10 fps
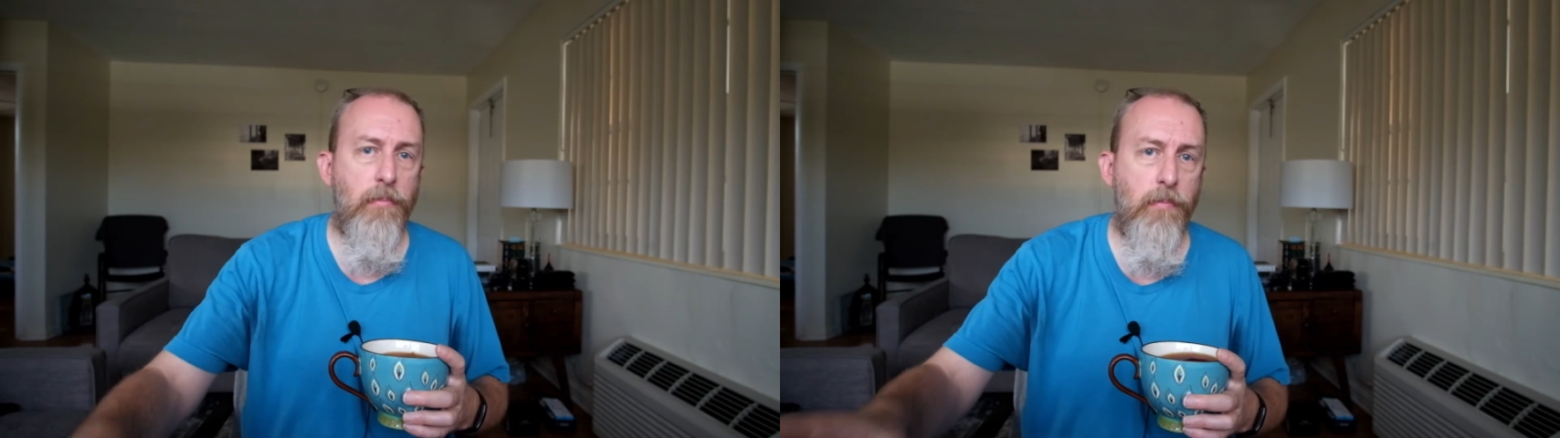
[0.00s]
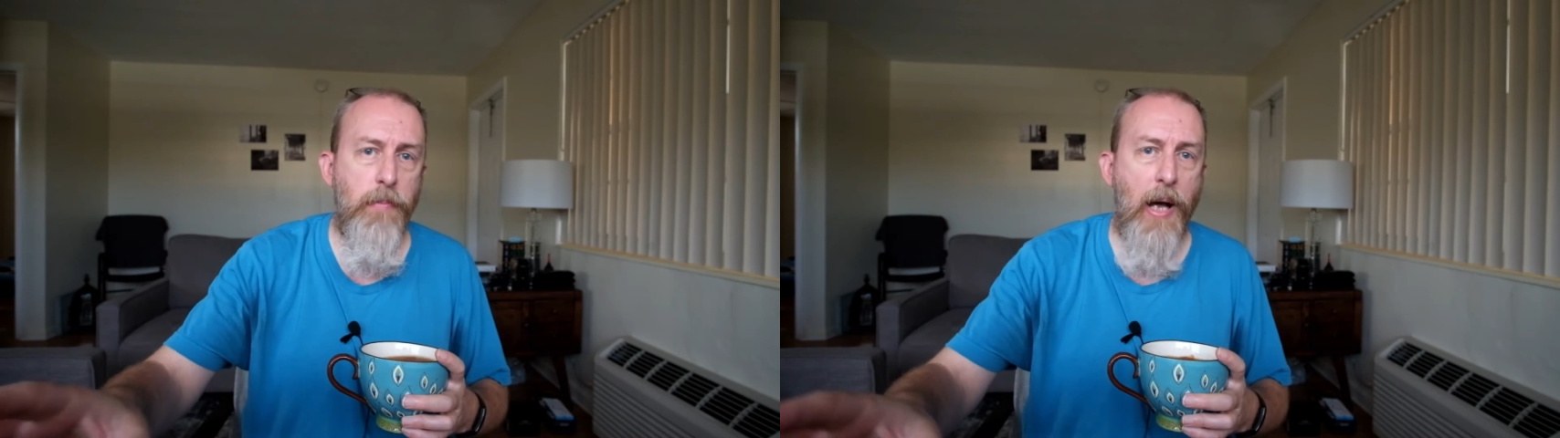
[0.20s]

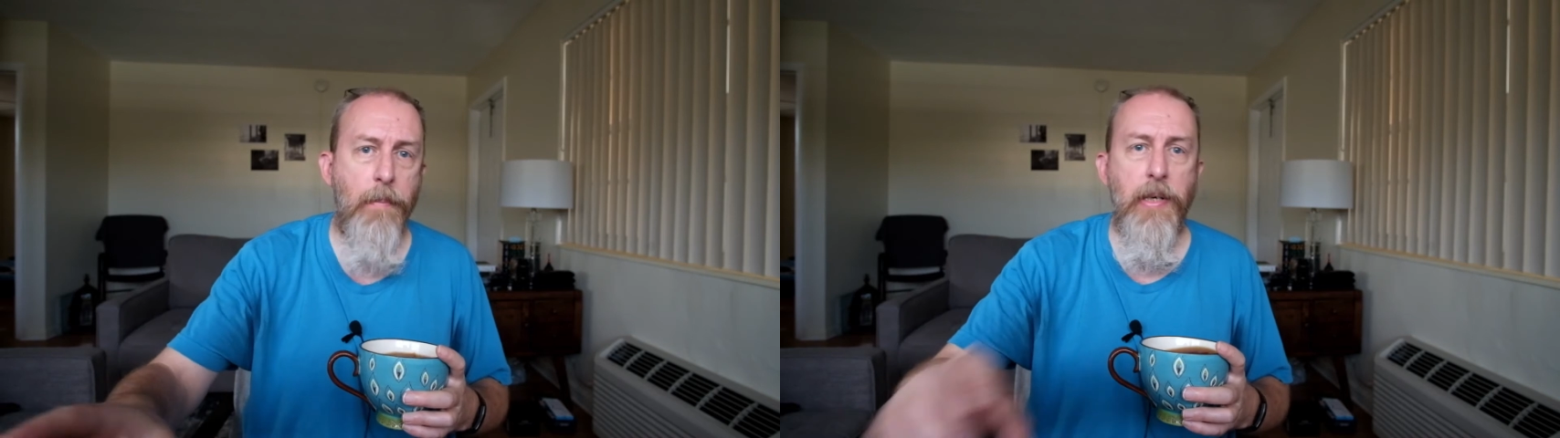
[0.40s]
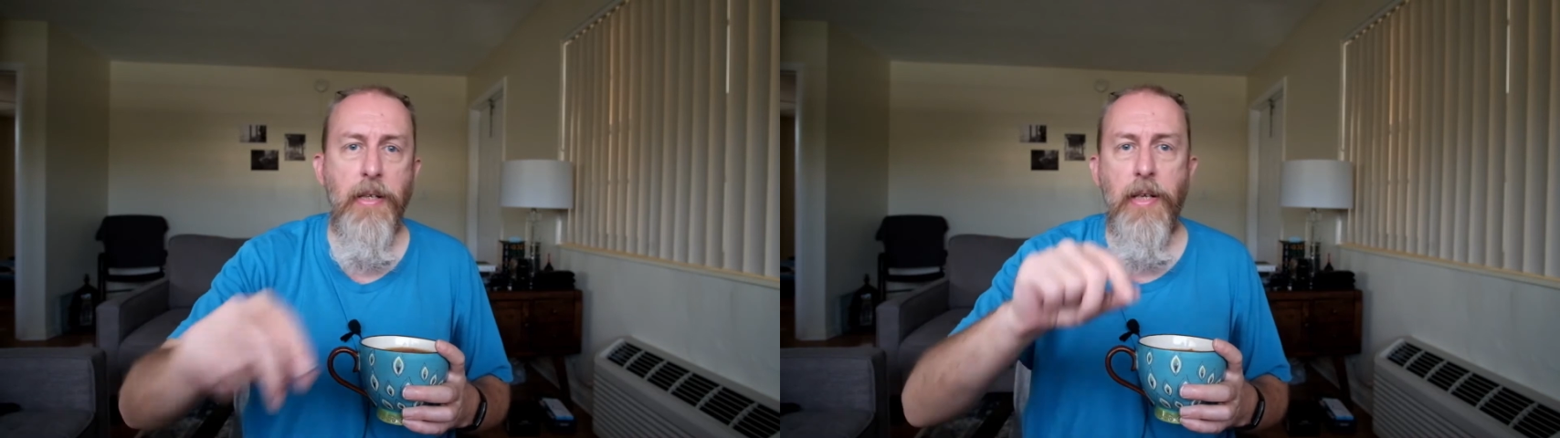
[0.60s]

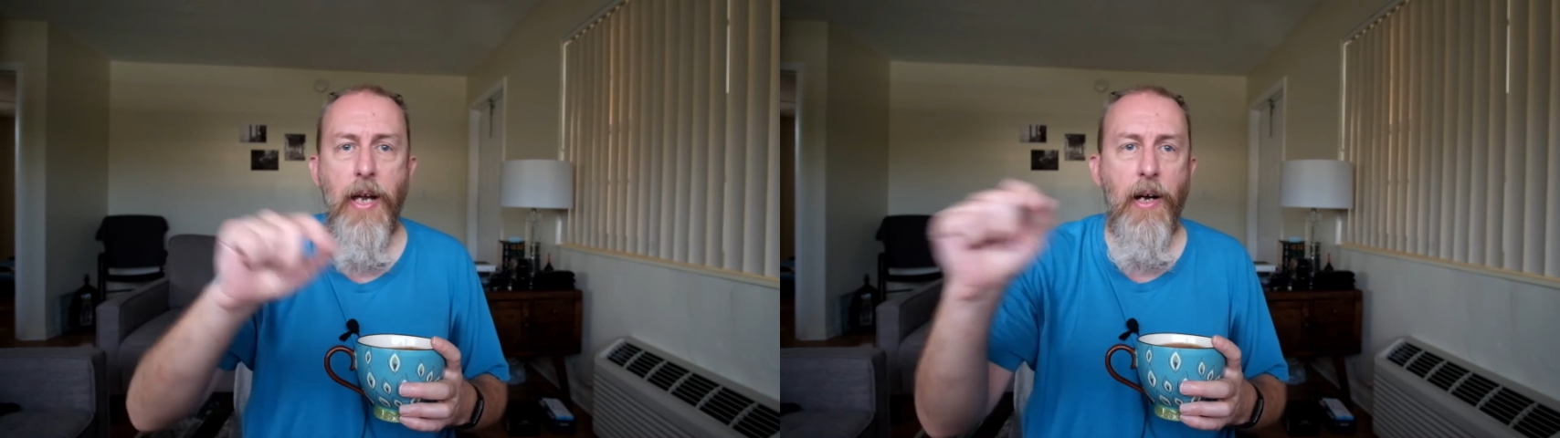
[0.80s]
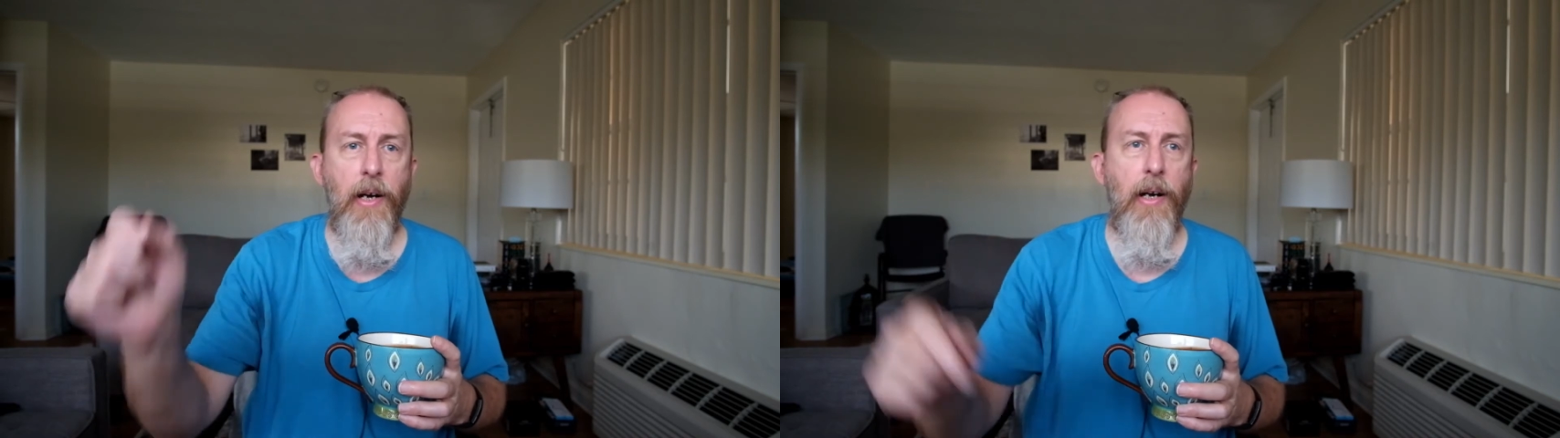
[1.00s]
popped in
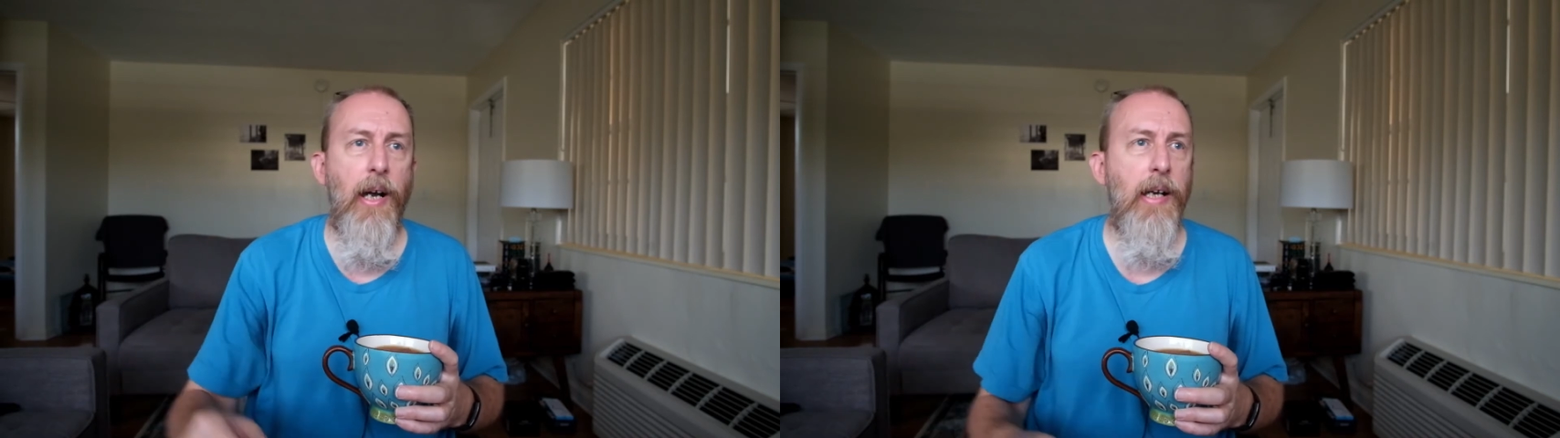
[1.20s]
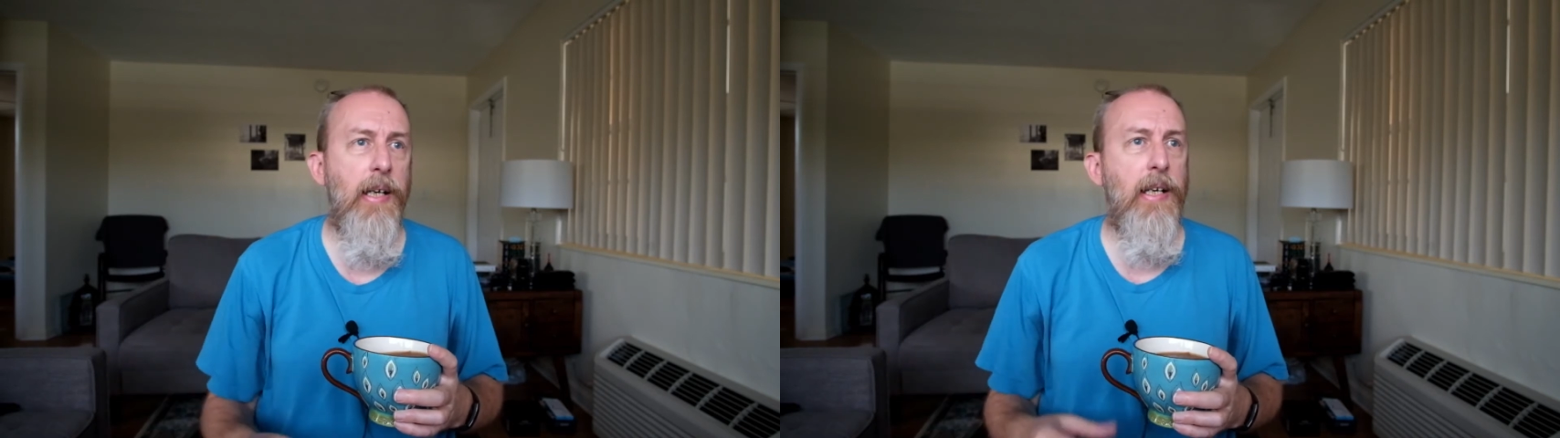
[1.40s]
there,
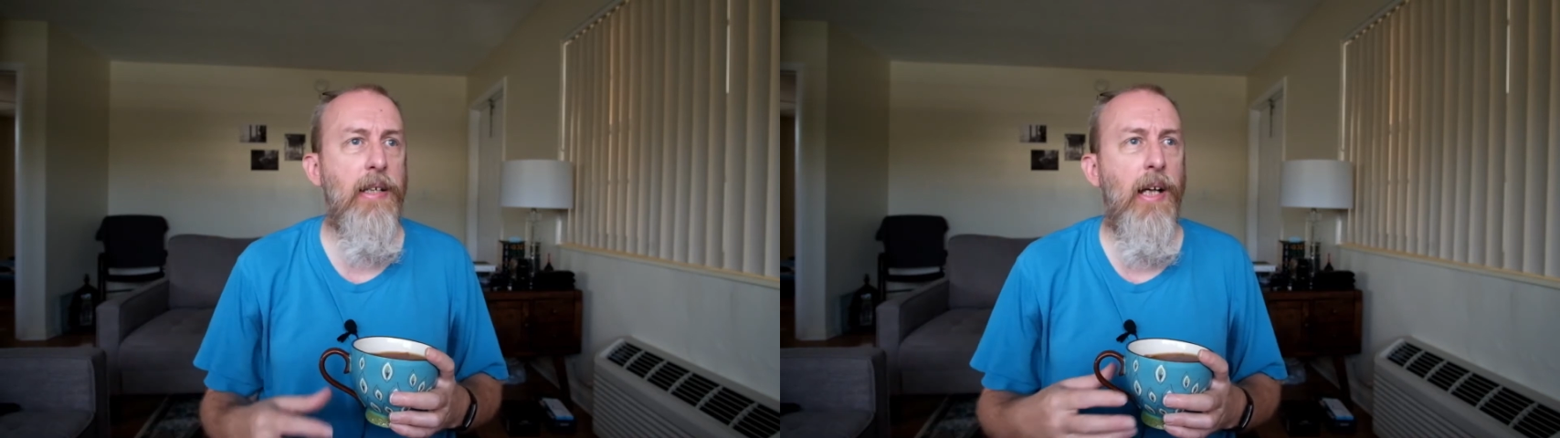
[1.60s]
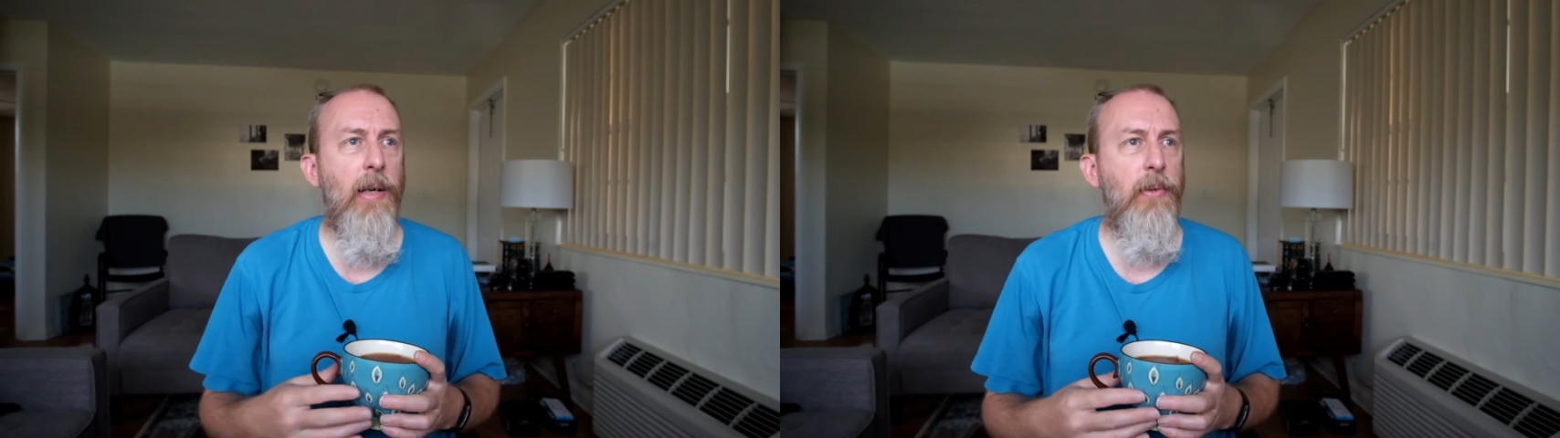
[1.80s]
and
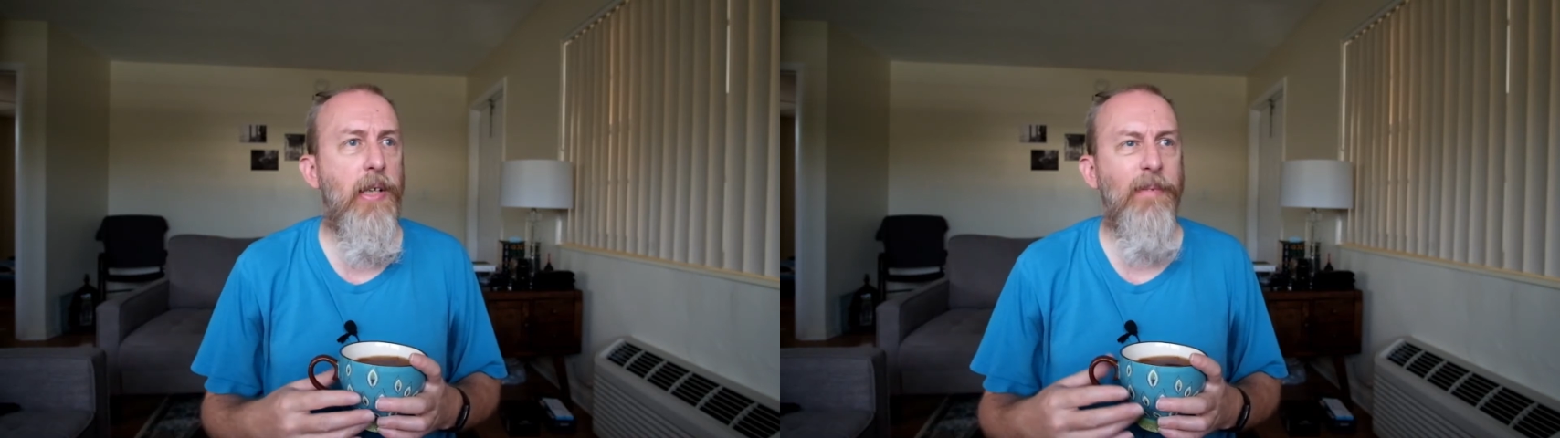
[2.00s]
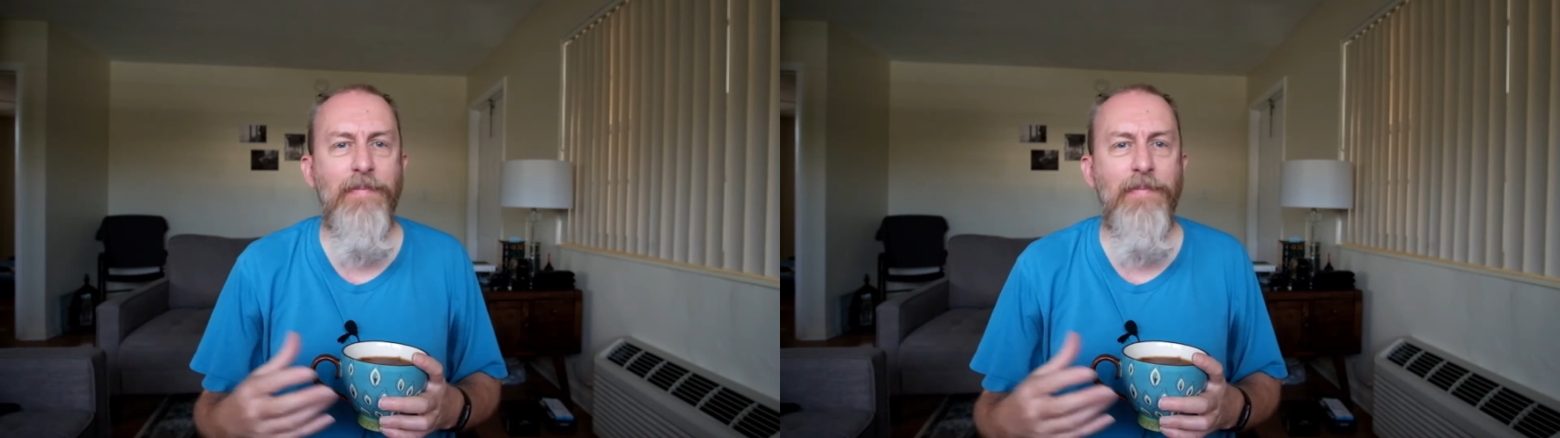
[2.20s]
then I was like,